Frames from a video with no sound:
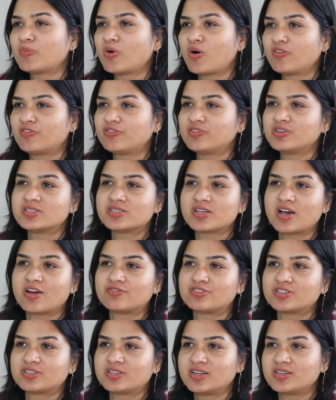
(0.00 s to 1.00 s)
office,
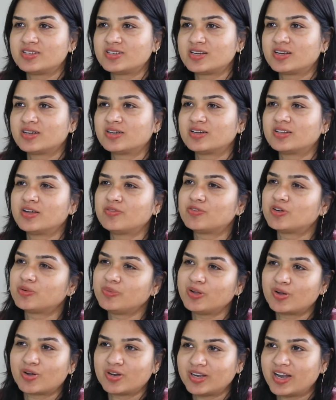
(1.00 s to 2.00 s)
after their dinner, they would
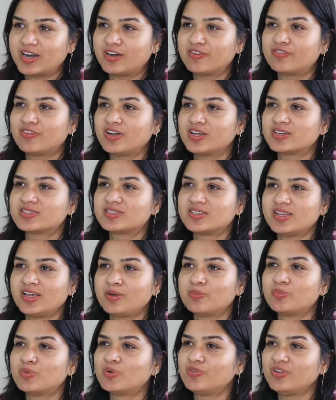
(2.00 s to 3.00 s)
be on Netflix
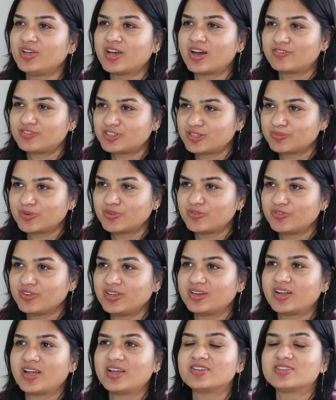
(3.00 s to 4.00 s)
seeing movie after
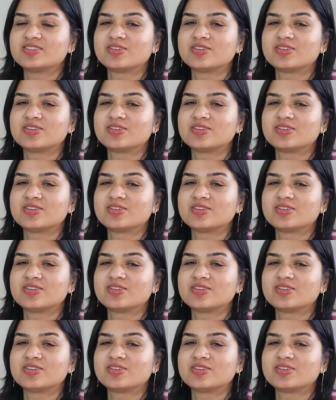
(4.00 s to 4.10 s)
movie, right?